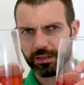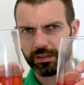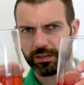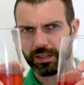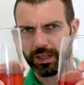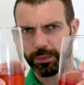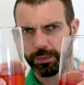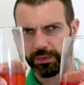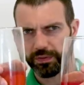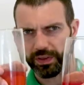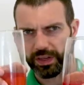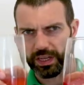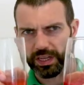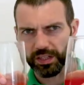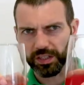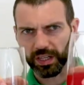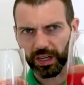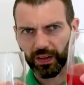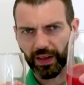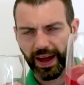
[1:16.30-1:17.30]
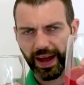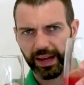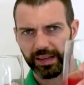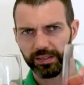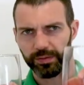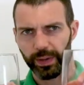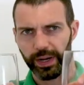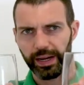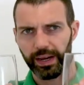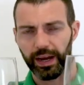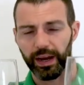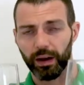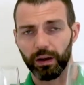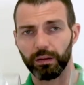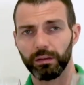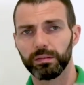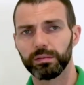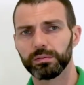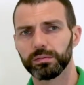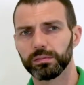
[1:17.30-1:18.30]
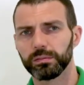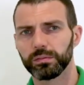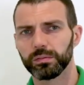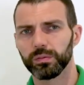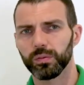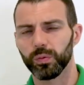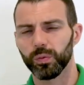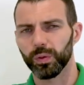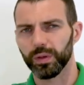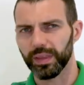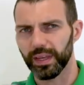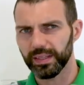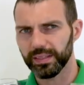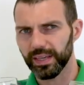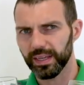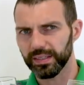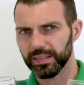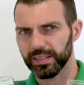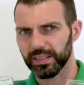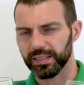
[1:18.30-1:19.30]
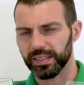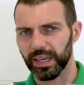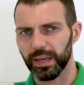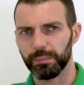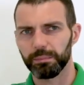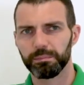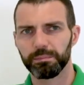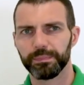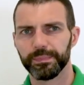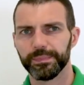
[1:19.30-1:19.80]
sip of each glass right now, would they taste the same?